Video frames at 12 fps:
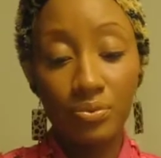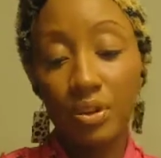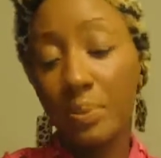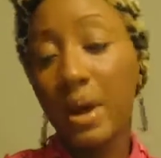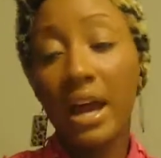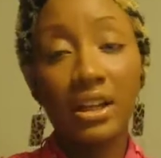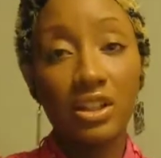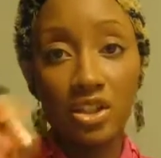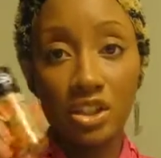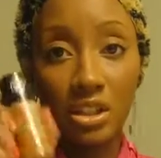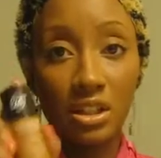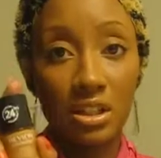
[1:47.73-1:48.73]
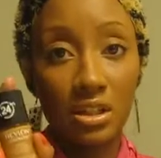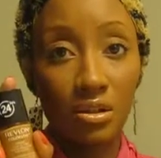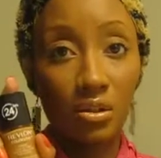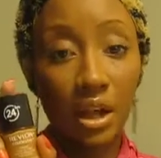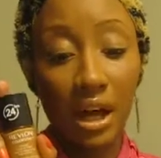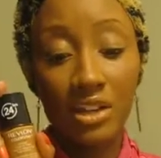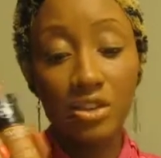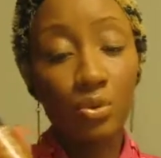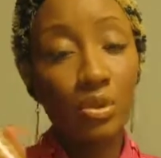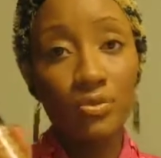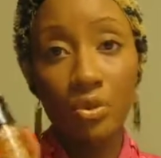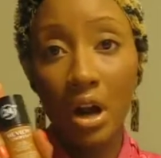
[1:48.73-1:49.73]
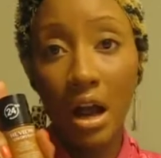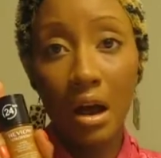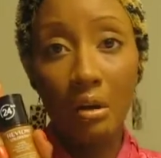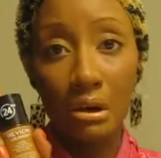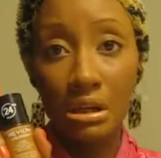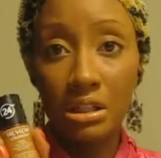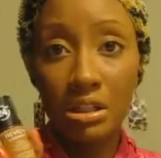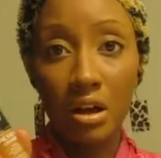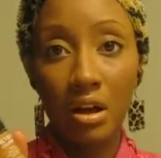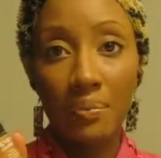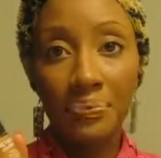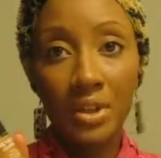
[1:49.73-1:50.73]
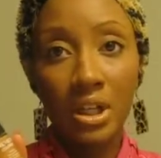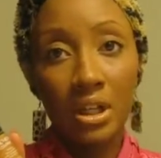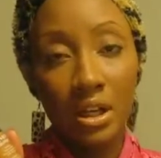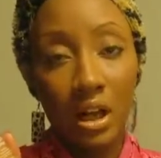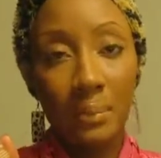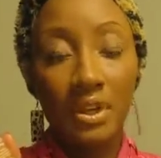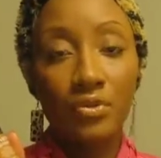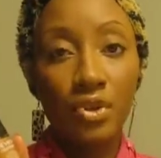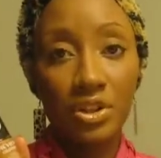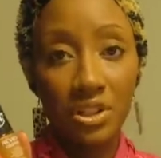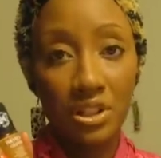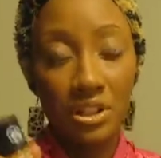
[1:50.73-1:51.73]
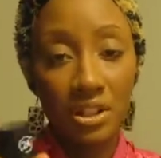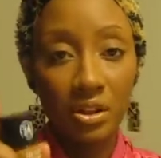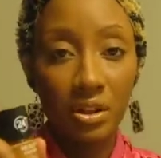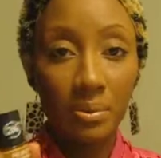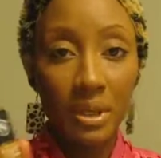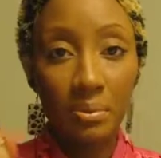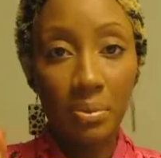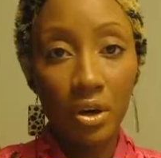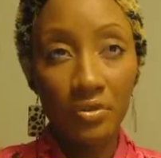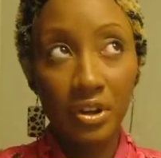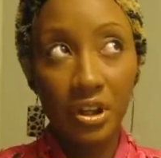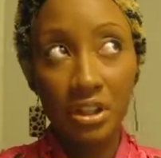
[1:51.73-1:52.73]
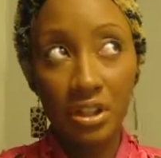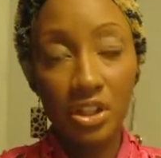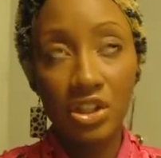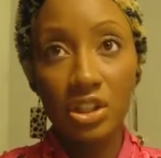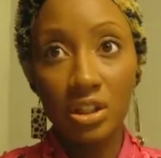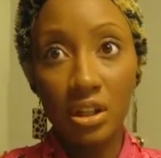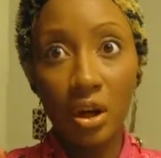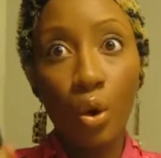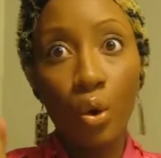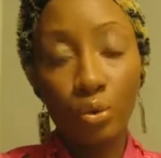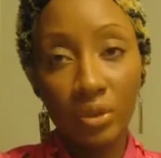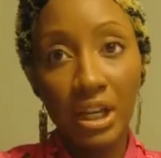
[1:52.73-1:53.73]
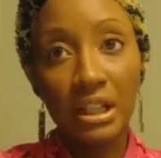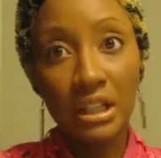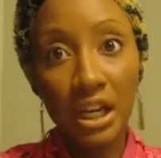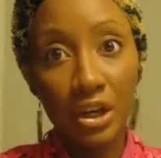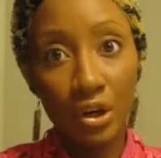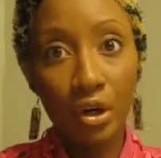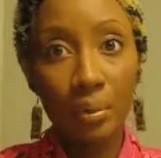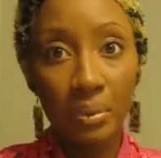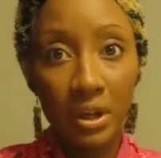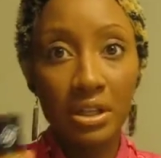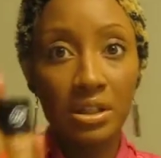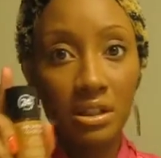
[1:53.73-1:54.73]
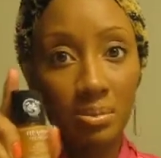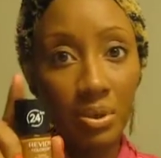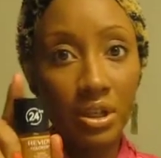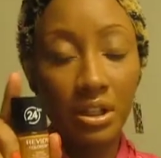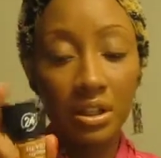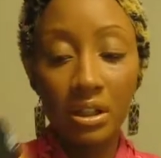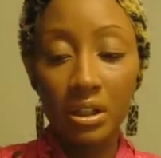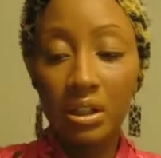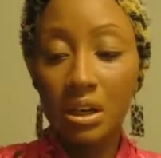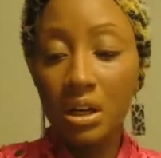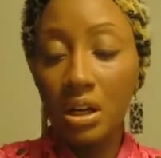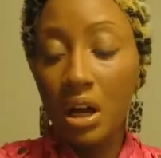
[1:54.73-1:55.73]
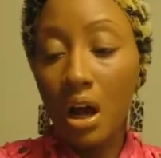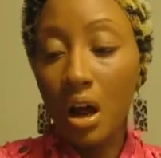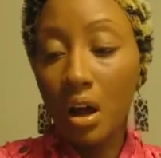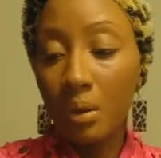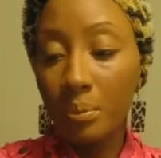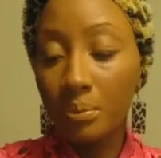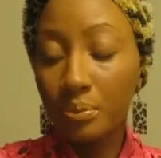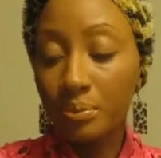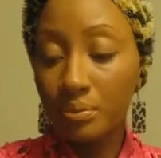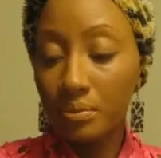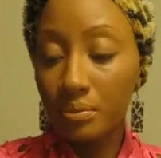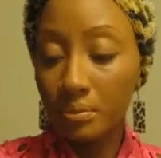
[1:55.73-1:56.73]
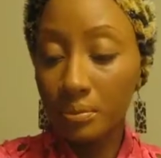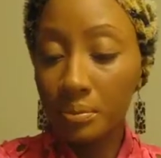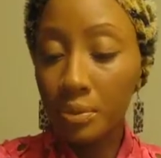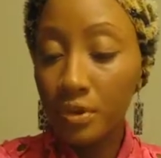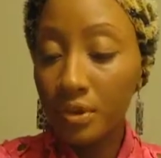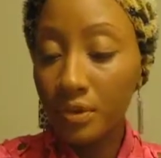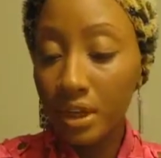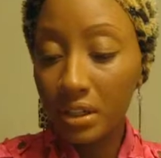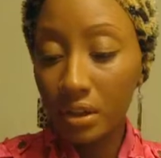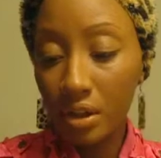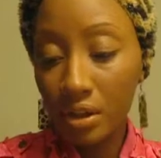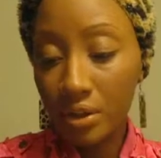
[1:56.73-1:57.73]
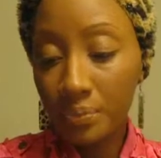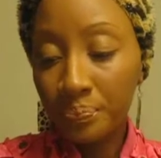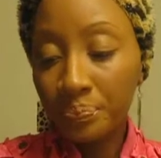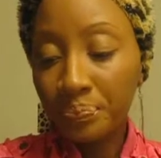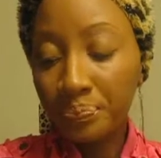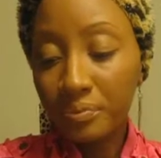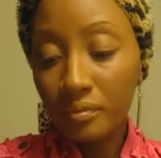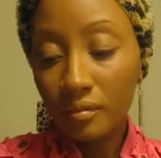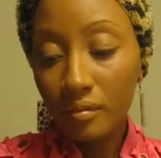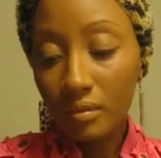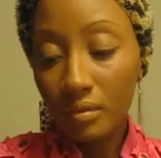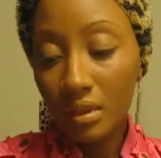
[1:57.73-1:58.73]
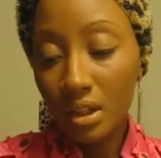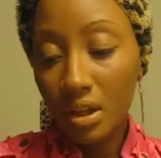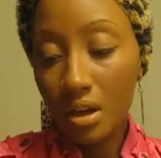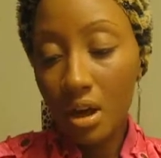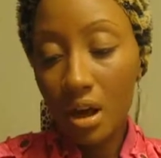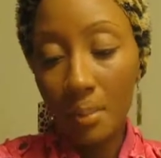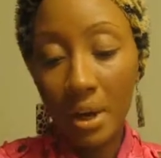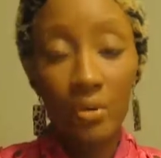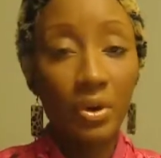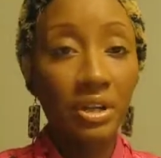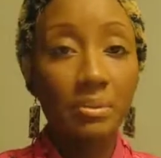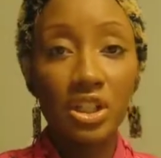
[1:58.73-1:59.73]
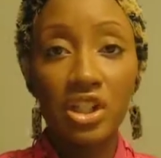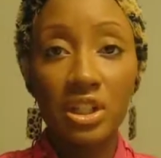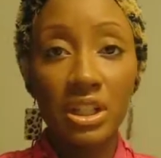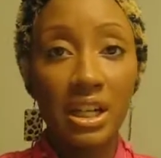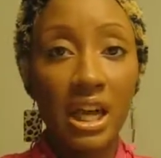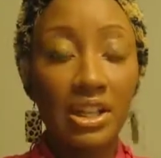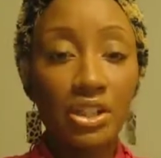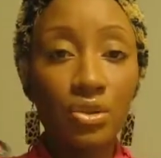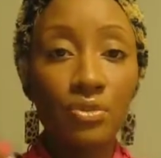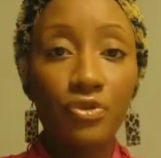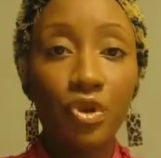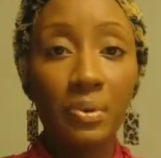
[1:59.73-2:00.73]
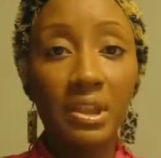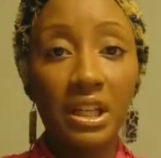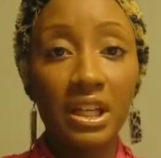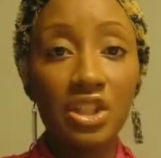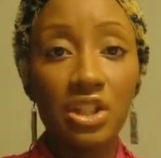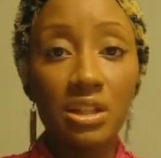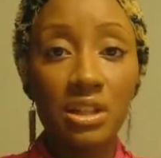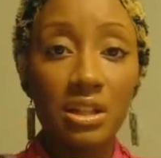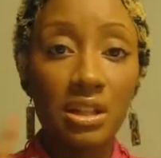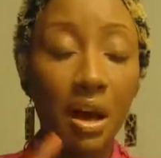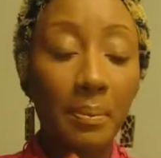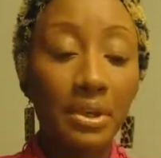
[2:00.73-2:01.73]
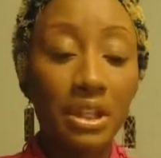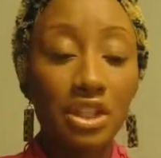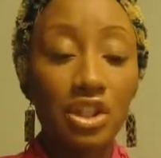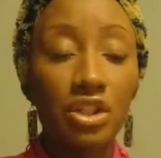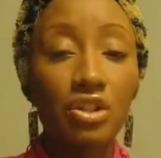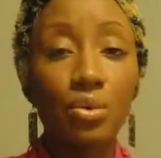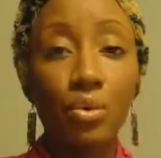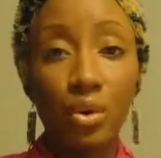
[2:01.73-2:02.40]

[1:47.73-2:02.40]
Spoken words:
the packaging is no lies. 24 hours. I mean, of course, it isn't going to be in perfect condition a whole day later, but it's pretty good. Moving right along, I already mentioned it has two formulations. It's combination to